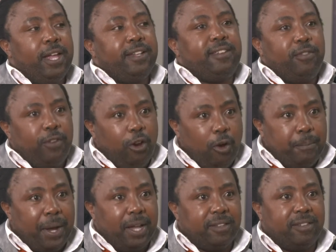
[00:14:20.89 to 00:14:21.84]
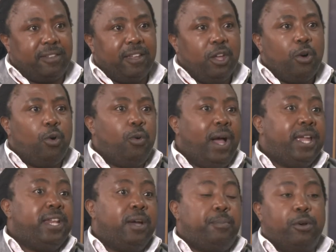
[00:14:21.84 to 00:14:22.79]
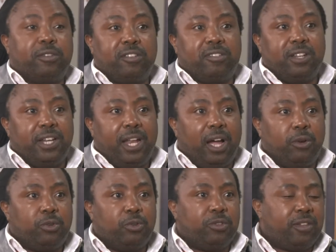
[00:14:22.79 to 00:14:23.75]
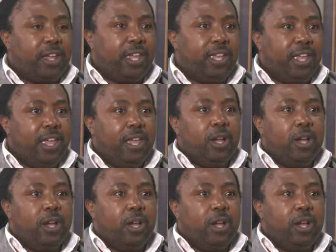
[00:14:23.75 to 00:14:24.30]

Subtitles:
developers who are in a position now to say,